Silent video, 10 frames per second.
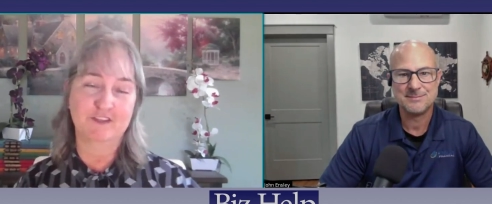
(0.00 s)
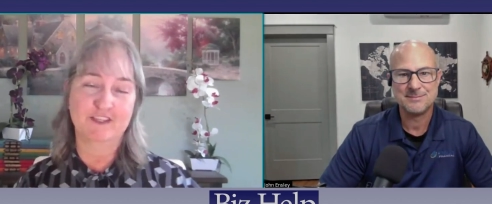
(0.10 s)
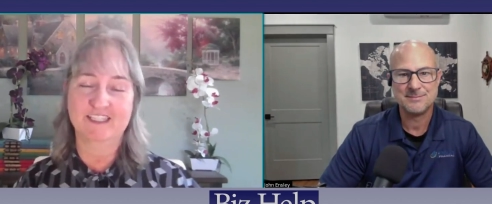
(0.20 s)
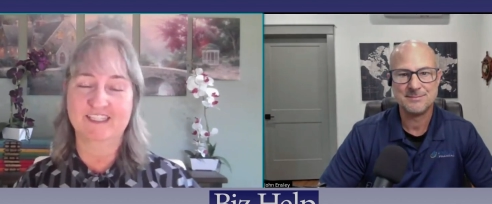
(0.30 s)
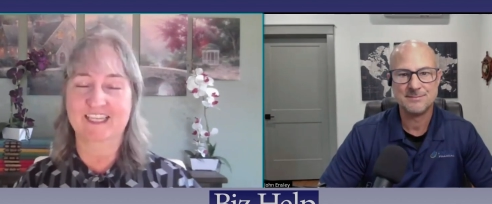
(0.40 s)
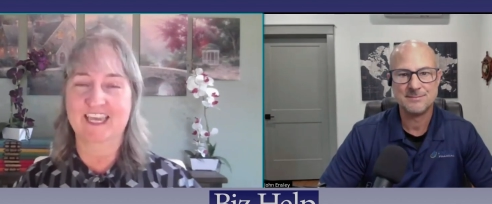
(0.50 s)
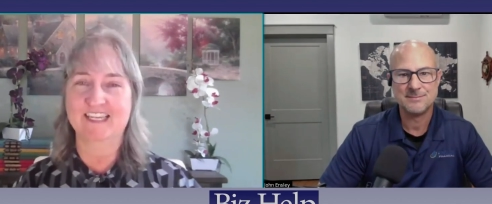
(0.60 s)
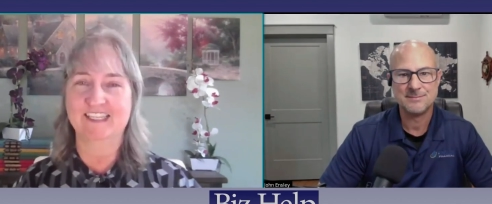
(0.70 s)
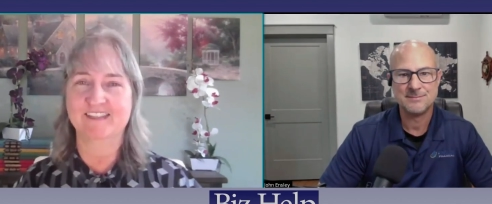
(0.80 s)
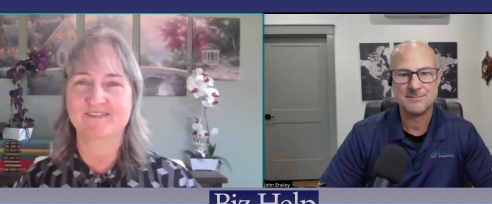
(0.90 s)
Speaker 1: that's the
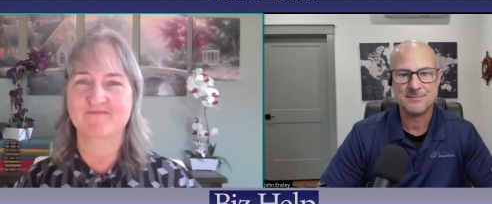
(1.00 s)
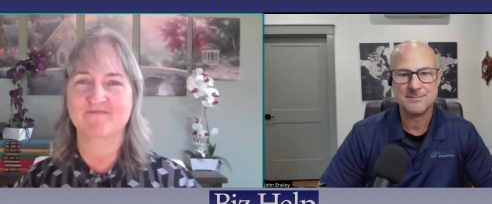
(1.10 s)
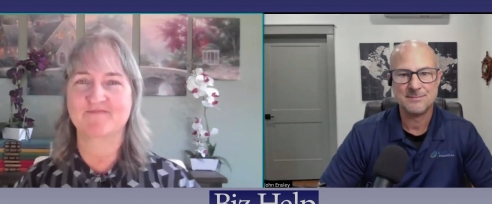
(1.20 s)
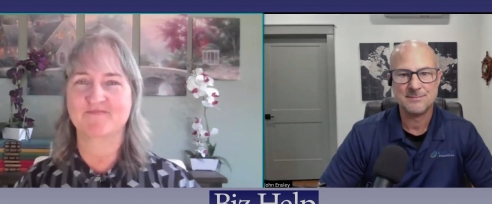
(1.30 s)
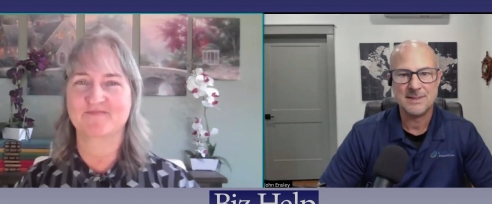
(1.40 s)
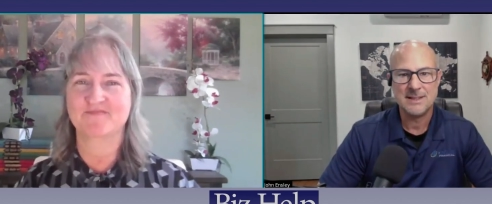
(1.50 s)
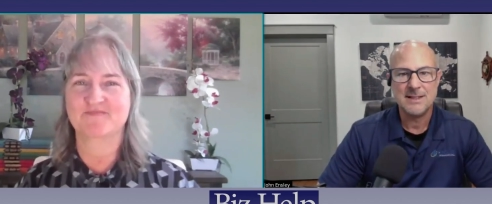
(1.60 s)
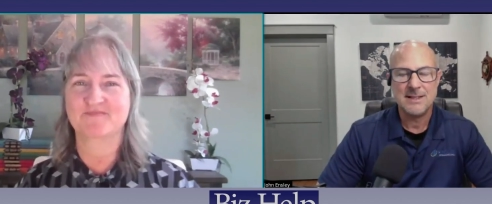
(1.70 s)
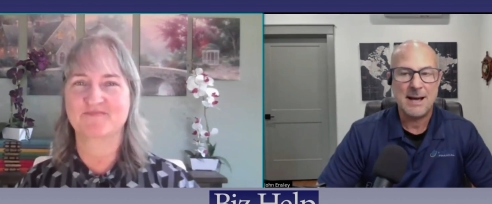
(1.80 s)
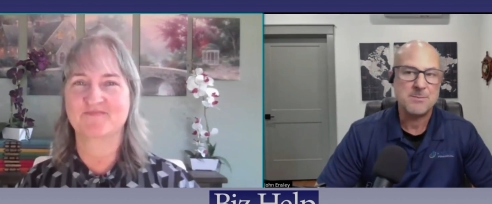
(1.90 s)
case?
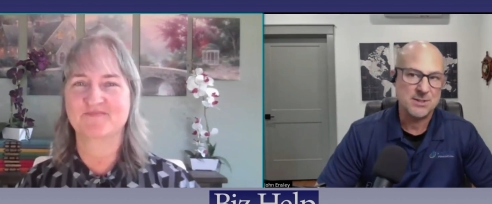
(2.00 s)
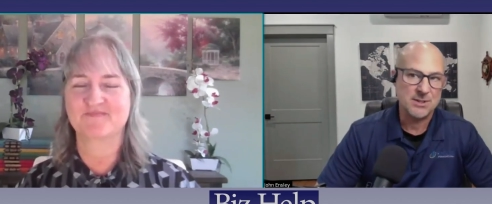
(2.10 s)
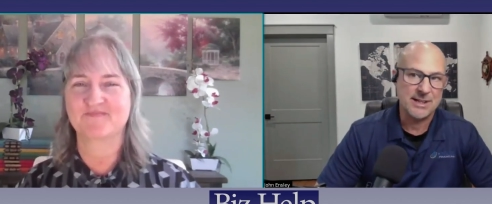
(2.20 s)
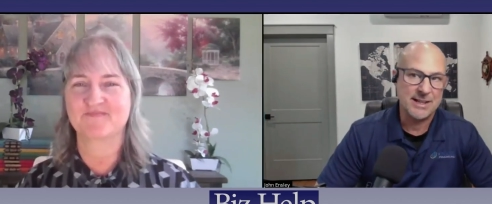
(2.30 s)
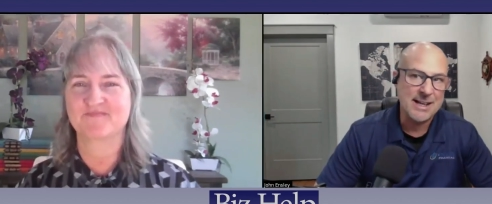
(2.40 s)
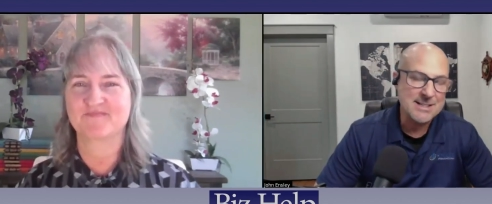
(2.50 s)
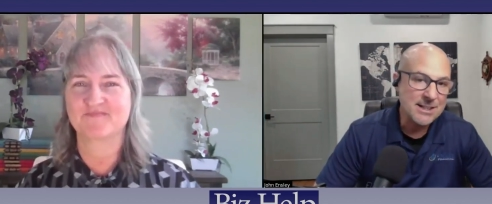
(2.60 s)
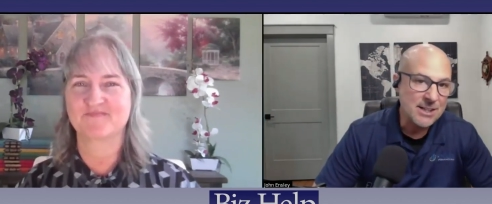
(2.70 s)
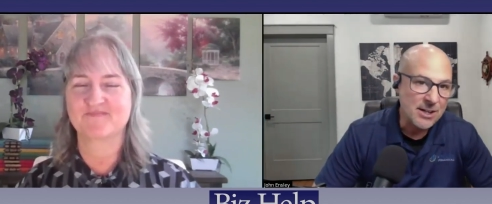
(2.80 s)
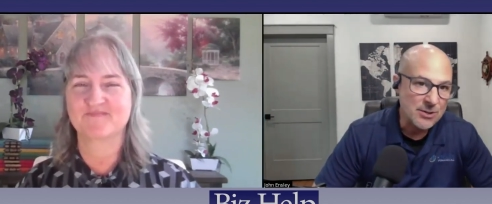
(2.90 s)
Speaker 2: Absolutely, and that's
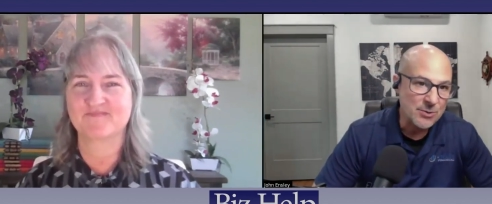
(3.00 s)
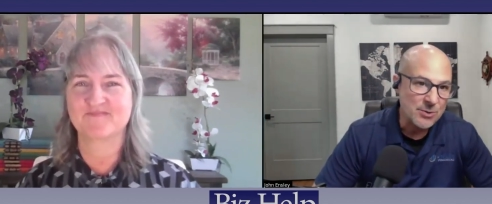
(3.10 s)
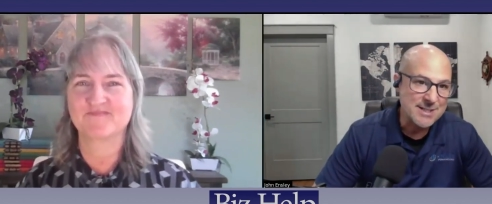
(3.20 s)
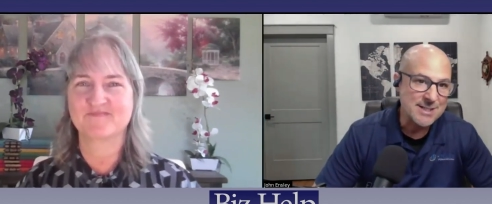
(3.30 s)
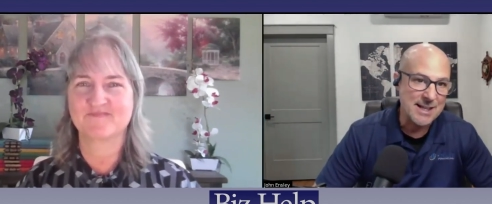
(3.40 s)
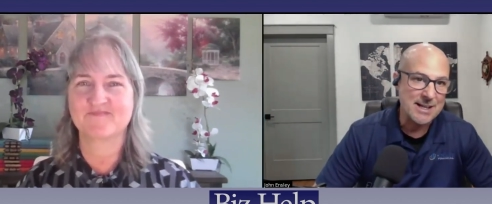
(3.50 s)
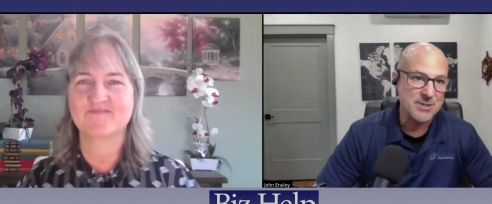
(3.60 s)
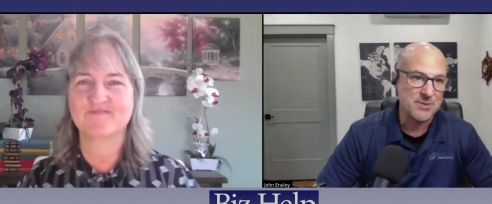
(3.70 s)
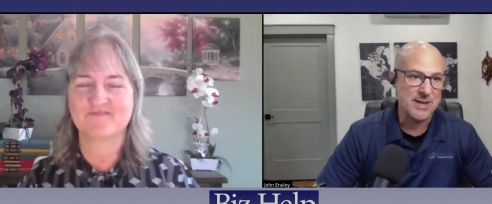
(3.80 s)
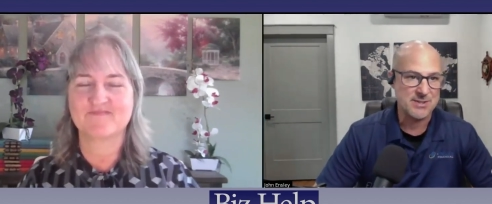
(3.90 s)
another reason that
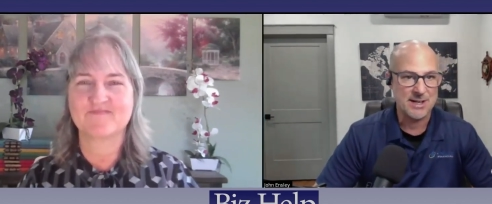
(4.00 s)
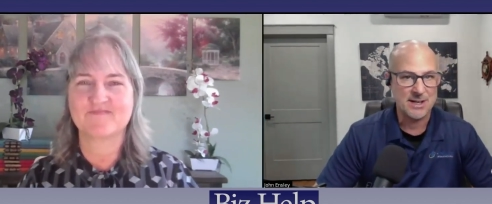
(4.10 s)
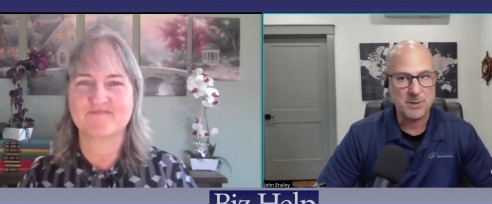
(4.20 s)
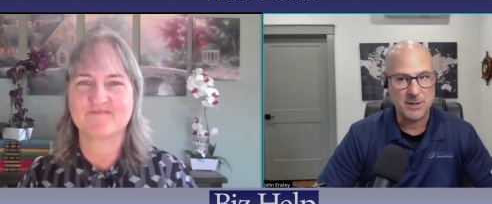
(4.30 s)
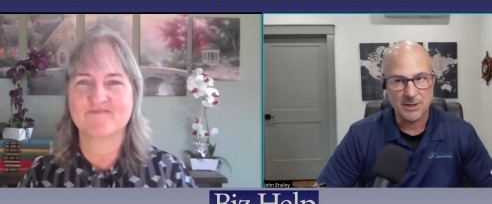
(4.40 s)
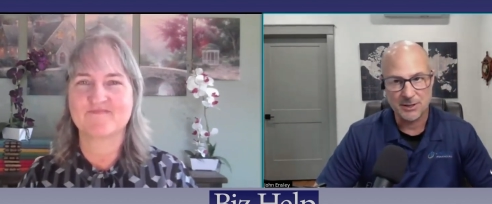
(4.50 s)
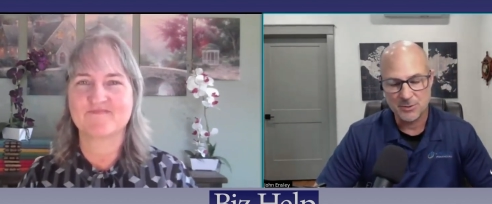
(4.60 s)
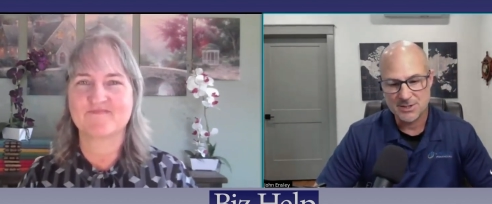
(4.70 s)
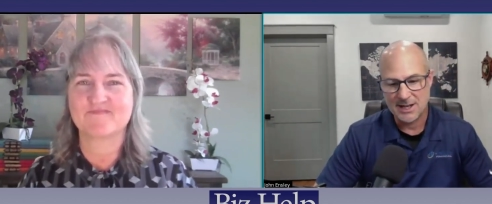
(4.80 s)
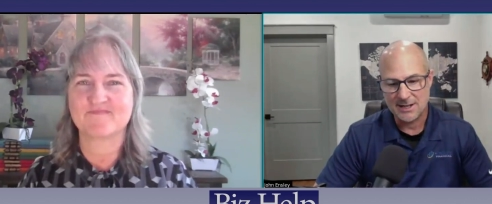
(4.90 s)
2008 period
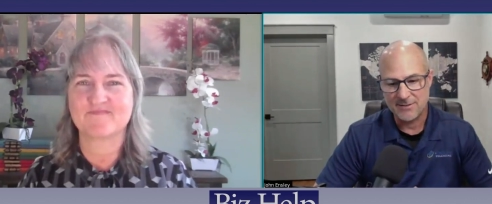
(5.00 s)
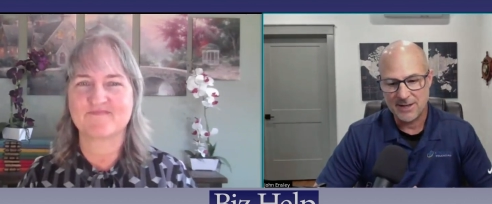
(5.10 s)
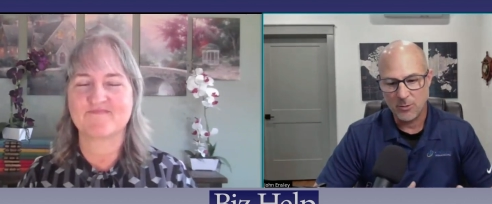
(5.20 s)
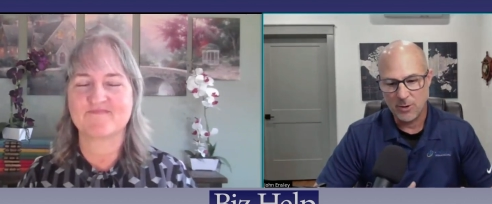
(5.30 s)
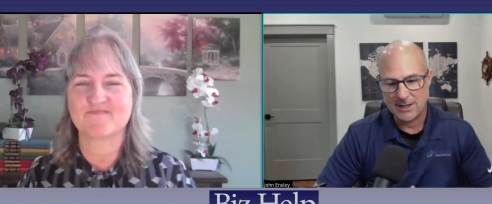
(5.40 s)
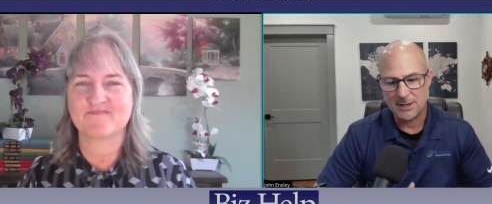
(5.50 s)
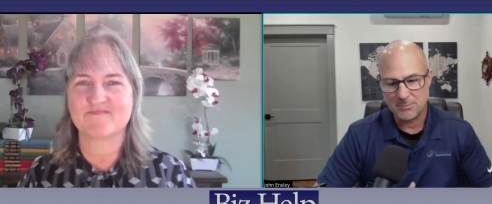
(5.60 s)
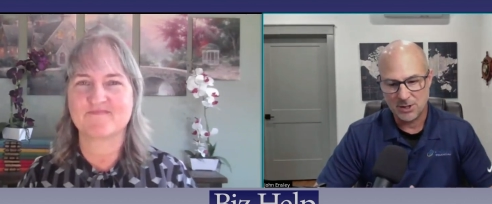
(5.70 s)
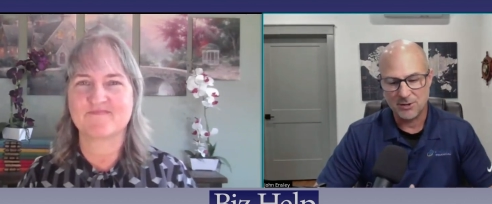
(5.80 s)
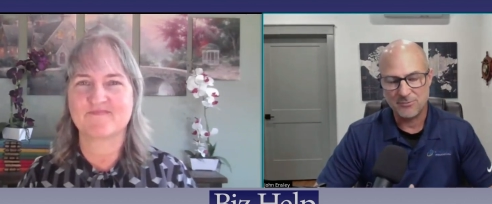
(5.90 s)
was kind of that wake
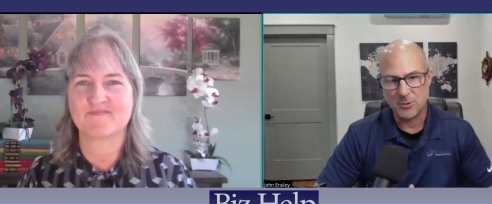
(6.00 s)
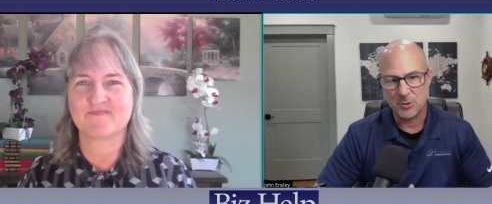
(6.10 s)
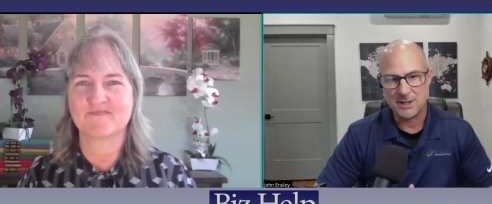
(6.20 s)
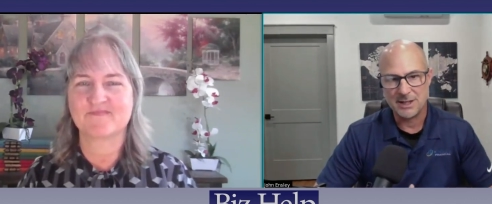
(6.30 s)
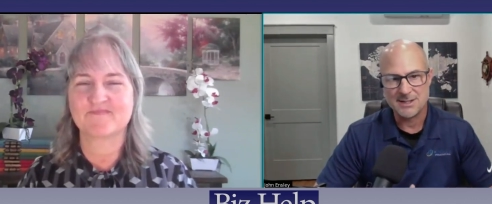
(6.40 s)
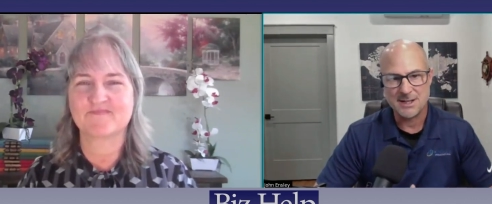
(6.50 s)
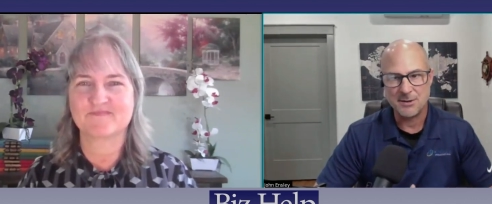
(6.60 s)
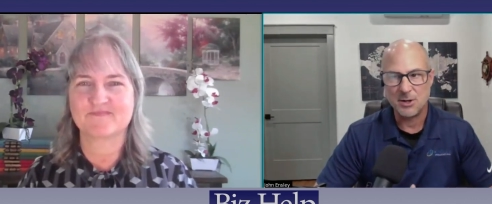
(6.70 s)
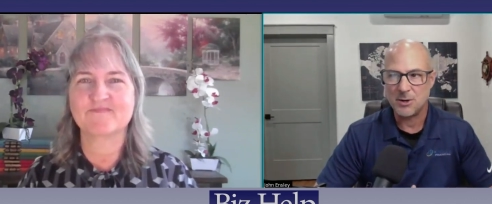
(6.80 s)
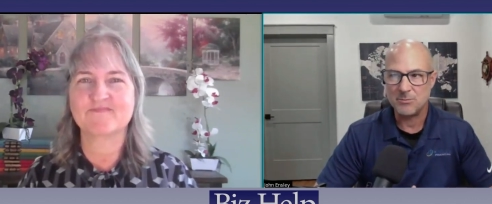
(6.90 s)
up call for me. Is I, uh,
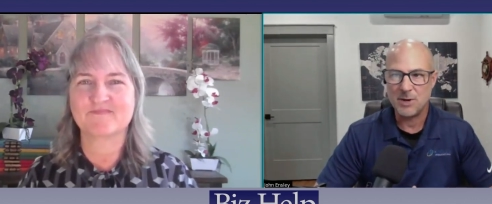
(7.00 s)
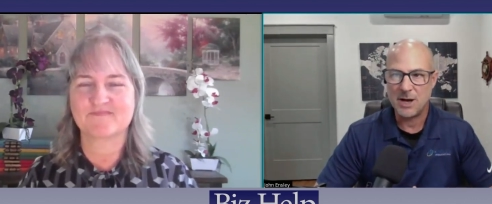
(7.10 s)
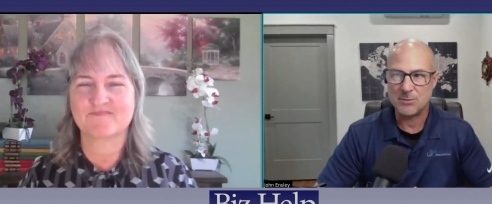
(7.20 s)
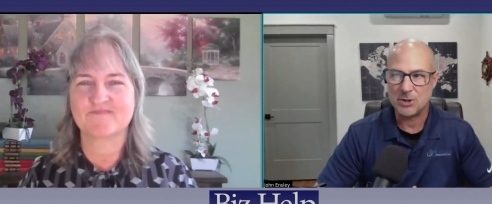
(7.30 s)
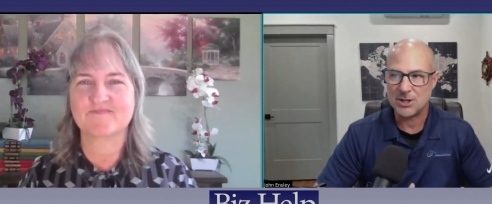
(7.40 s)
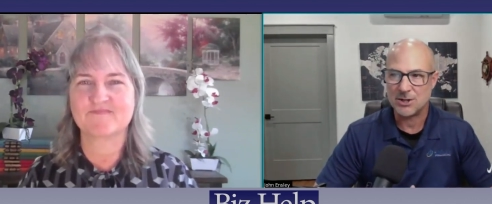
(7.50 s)
you know, I'm I'm looking